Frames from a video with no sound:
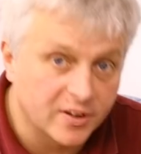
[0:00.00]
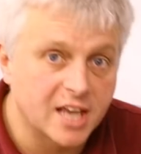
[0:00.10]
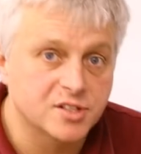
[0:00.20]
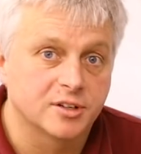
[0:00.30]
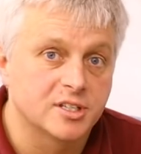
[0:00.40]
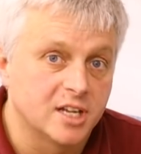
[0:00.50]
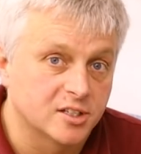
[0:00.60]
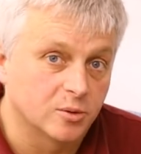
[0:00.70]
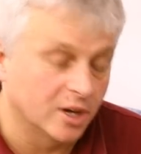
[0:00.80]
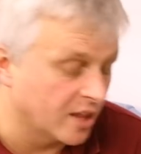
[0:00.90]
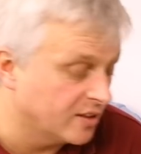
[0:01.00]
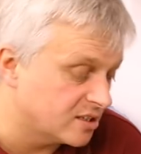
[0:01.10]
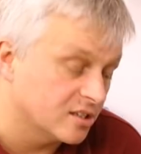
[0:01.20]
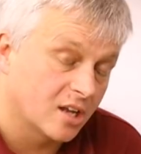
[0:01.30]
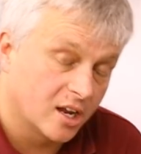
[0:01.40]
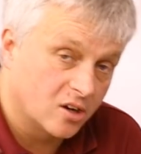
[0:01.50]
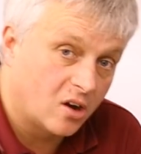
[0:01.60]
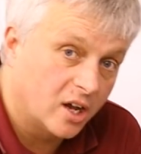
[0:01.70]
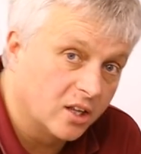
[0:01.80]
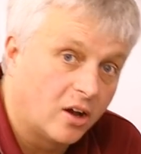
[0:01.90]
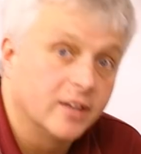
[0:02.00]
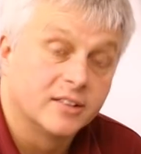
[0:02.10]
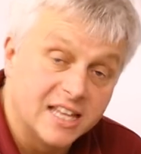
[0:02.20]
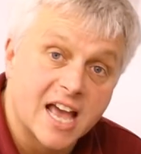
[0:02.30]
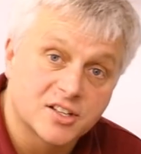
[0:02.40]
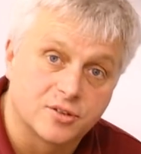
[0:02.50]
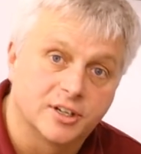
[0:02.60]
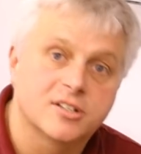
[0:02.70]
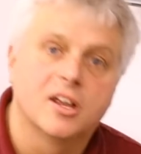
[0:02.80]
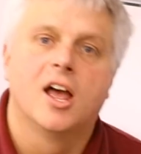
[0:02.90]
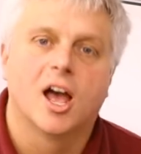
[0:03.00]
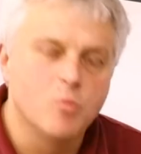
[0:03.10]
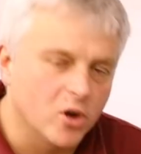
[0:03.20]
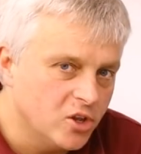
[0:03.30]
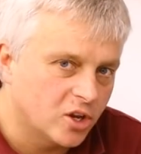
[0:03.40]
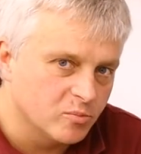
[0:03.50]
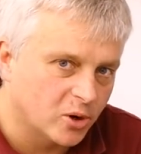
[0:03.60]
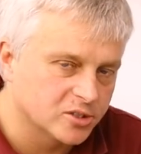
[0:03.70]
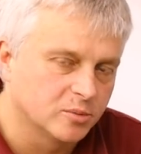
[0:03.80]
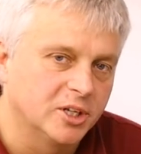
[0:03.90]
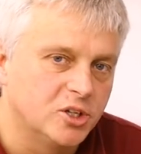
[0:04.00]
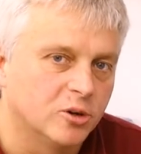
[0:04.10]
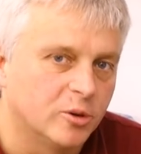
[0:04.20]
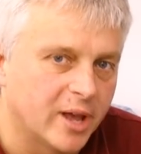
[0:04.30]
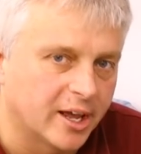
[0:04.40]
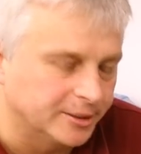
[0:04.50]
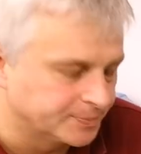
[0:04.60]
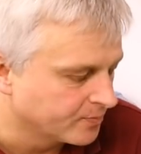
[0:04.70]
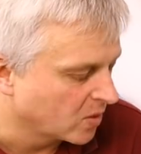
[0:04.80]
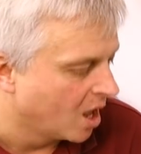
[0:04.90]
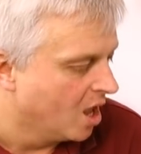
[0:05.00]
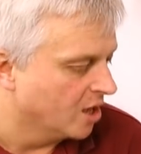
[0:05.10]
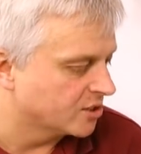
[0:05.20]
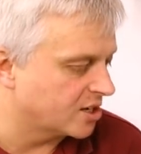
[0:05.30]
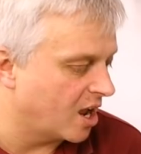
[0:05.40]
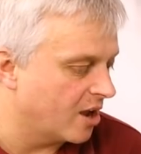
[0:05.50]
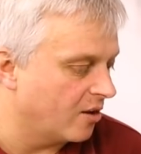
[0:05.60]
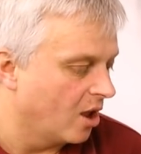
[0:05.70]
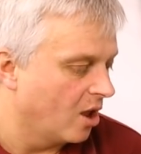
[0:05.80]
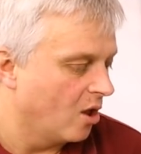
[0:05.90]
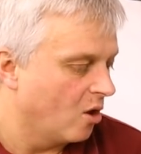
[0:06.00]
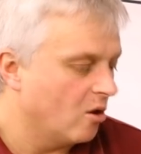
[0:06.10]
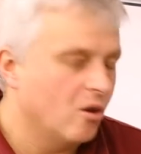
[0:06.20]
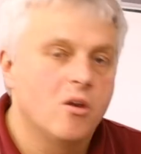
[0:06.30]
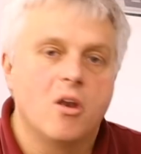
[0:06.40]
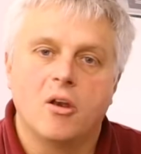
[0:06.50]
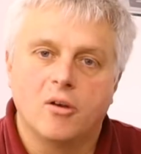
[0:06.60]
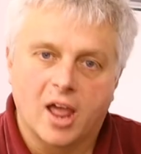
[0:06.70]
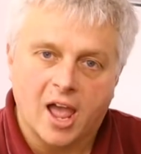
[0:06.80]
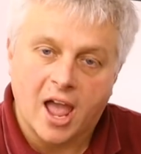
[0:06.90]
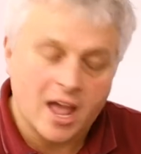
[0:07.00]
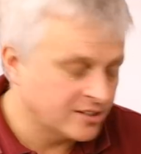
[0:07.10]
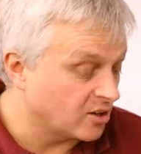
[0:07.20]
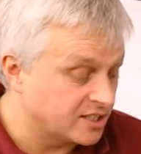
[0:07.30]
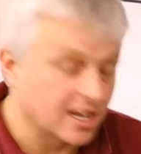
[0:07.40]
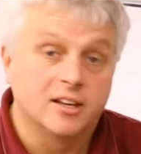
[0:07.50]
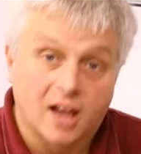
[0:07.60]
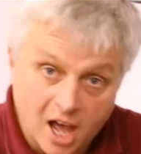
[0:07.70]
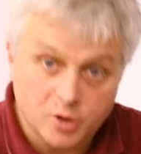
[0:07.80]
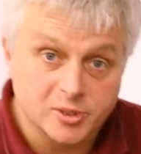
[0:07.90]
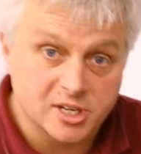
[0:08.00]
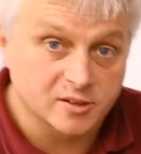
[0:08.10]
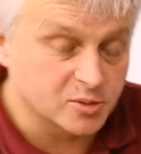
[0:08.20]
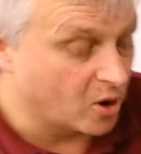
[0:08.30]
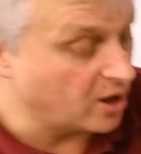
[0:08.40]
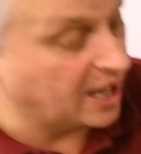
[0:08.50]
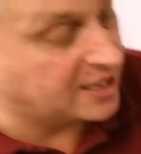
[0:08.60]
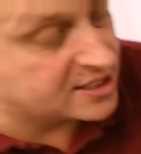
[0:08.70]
of an asterisk next to it. And this is going to highlight the asterisk and what you can possibly do about it. So, as I said, 100% of spot,